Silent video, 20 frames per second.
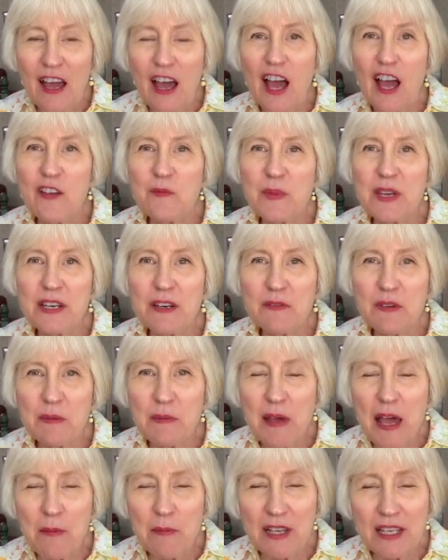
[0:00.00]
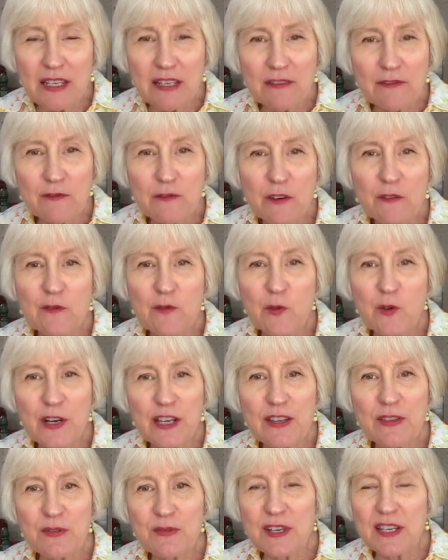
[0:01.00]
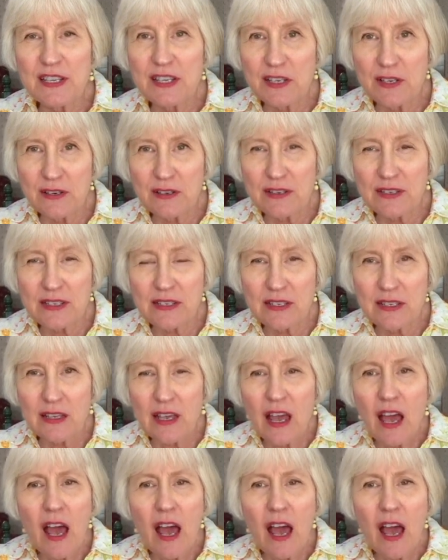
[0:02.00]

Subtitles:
I've been a Republican for 43 years.